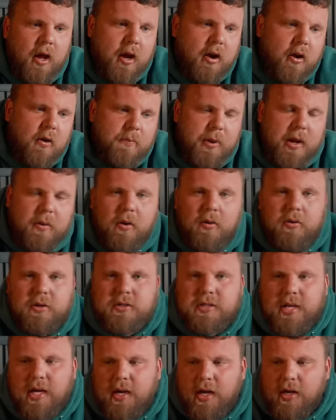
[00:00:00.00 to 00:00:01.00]
you know, people
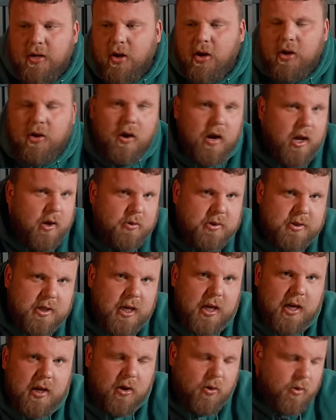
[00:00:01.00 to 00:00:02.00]
always say like, oh, I always
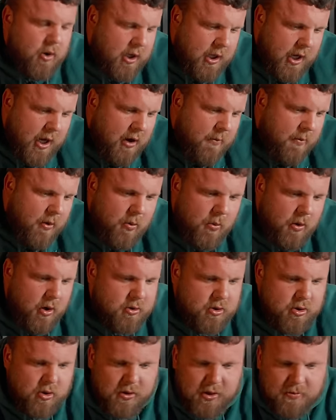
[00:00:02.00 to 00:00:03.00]
only care about
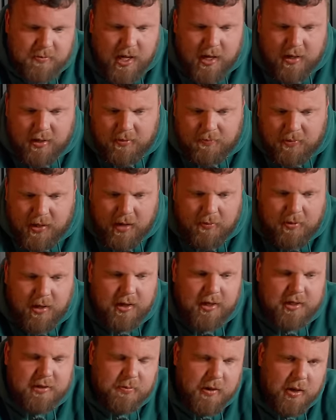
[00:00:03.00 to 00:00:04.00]
Welsh Strongman, blah, blah,
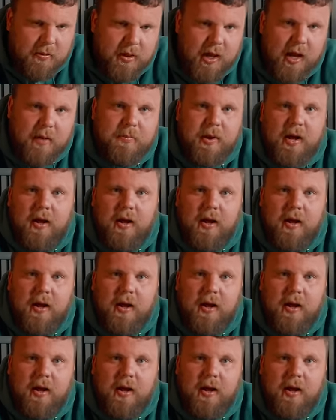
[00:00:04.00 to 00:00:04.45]
this, blah, blah, that.